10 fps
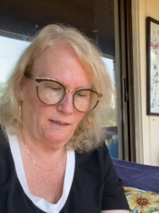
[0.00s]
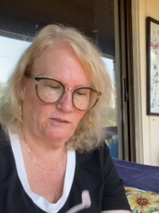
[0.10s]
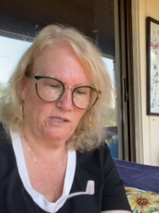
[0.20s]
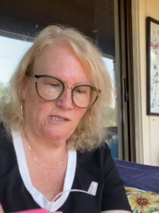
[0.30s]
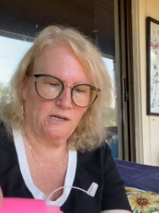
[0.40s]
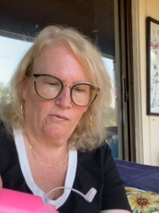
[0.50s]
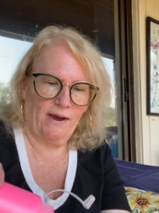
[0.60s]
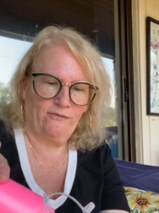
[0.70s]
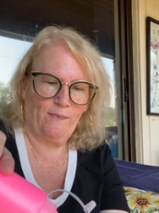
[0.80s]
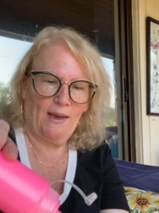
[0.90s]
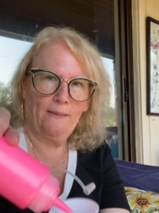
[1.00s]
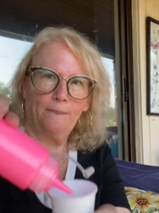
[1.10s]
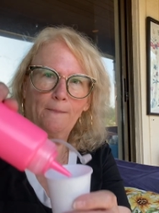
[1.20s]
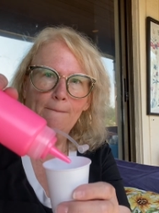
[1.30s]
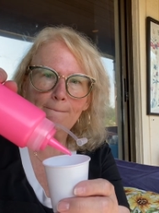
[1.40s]
just the craft paint,
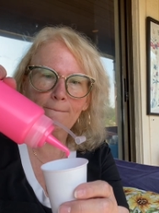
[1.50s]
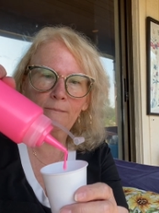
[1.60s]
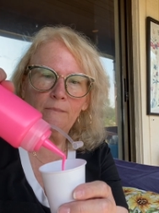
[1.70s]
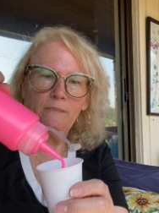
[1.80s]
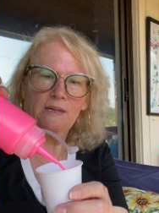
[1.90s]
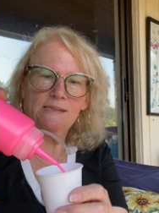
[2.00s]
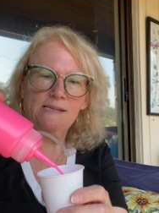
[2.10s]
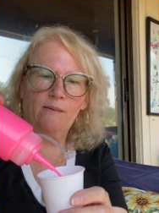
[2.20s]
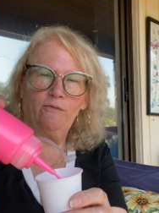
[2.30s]
some